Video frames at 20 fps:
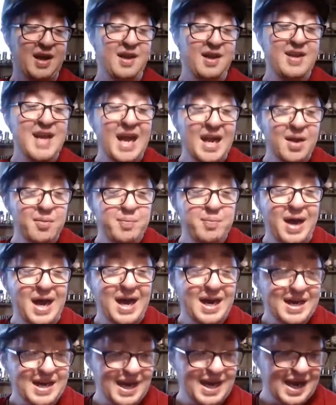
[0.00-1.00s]
not a bad
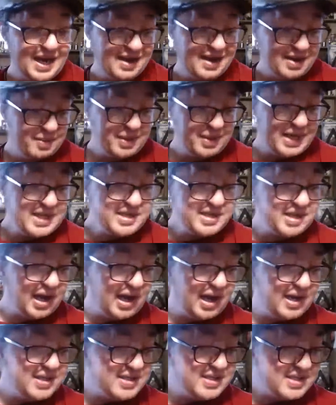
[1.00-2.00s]
game. I mean, it
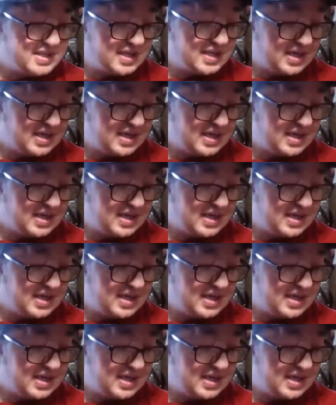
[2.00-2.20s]
does